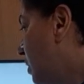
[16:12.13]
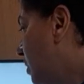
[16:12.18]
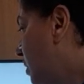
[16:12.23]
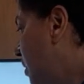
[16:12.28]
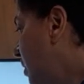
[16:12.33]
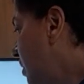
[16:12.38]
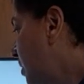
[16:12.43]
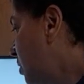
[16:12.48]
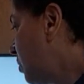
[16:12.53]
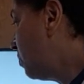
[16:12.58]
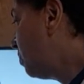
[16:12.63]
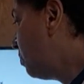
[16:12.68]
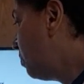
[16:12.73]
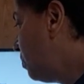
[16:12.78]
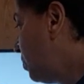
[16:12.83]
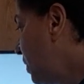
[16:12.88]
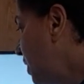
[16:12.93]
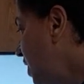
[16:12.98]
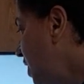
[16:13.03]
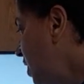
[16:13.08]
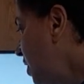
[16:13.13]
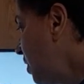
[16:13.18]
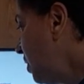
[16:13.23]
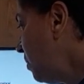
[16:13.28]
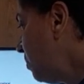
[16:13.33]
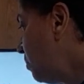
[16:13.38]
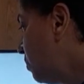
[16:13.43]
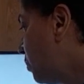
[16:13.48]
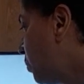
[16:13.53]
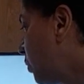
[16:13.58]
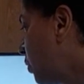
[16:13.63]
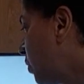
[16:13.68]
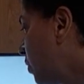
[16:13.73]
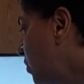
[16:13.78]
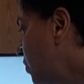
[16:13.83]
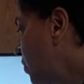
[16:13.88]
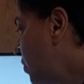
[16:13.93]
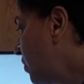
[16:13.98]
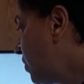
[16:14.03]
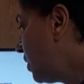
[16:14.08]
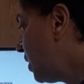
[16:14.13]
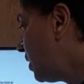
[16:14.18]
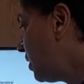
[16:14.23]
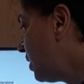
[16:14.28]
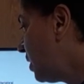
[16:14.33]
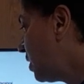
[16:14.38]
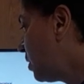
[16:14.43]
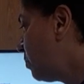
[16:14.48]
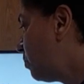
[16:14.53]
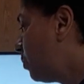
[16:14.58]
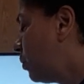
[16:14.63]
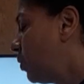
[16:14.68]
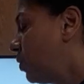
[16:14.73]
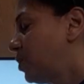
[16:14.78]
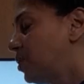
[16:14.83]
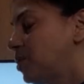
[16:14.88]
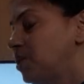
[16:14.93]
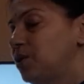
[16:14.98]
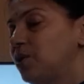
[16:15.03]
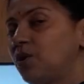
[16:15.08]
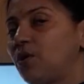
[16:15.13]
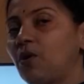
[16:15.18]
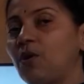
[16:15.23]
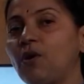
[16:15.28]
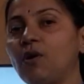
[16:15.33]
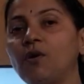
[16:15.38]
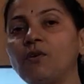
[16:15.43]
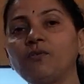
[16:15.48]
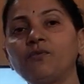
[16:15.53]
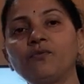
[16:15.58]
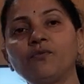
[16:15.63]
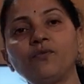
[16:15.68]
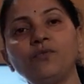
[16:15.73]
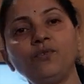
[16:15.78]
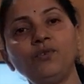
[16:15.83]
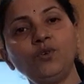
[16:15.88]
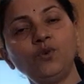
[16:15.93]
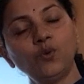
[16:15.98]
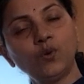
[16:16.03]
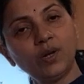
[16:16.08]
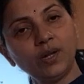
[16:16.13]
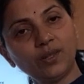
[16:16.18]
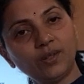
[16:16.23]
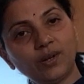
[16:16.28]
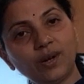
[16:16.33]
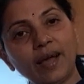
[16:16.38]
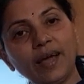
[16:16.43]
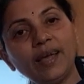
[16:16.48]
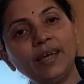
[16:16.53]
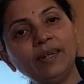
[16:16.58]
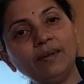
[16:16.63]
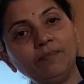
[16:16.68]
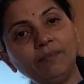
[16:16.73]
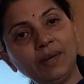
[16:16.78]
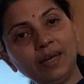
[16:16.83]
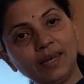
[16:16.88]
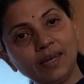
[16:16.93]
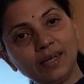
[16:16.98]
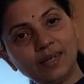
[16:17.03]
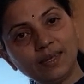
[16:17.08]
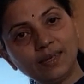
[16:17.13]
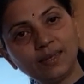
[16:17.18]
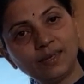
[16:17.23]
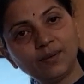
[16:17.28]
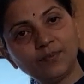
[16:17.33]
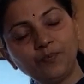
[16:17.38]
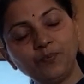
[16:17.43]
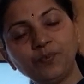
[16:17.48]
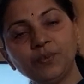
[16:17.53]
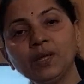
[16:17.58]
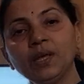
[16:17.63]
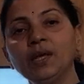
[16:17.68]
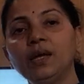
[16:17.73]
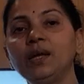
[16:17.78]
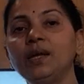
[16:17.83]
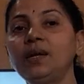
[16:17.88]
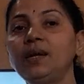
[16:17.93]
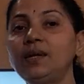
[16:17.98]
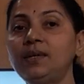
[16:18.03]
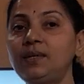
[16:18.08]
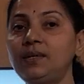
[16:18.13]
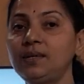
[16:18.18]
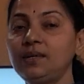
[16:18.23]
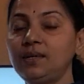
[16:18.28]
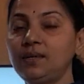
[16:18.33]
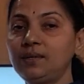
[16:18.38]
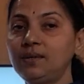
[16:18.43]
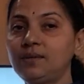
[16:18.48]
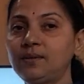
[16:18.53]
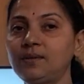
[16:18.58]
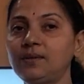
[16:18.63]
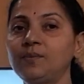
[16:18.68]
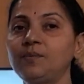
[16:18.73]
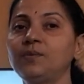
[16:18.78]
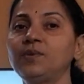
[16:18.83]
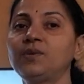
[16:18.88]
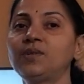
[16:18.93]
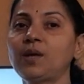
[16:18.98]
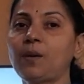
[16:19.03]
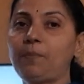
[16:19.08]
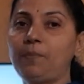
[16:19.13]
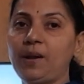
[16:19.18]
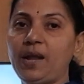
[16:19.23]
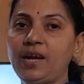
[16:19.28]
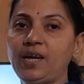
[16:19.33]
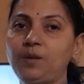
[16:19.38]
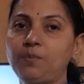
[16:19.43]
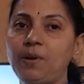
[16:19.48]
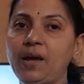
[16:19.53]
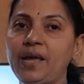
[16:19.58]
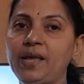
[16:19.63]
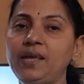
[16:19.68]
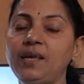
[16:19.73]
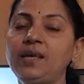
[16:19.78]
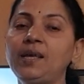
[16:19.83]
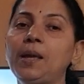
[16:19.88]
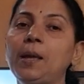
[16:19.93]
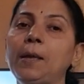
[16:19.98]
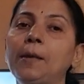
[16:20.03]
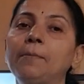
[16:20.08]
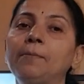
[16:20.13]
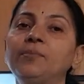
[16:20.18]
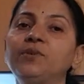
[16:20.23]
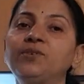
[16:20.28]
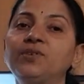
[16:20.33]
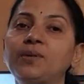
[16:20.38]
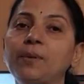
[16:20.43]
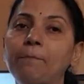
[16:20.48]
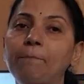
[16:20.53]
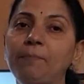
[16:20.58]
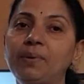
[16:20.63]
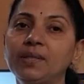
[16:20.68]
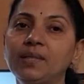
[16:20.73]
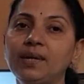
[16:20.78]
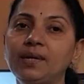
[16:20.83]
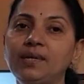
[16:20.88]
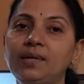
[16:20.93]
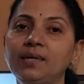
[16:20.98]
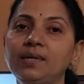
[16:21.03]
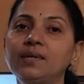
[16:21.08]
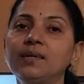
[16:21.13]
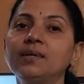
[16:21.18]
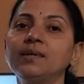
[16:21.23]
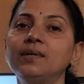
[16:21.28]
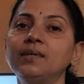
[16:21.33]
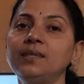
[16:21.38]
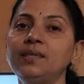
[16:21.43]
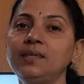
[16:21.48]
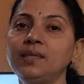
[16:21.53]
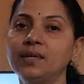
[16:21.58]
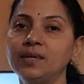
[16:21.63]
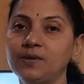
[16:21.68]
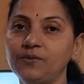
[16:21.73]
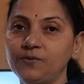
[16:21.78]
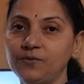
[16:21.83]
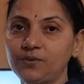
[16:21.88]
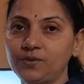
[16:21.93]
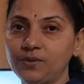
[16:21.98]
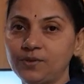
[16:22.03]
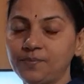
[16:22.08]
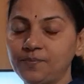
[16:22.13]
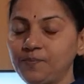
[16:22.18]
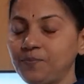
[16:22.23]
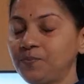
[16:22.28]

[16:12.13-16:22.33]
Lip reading: this preprostatic portion of urethra in males, it is supplied by sympathetic nerves,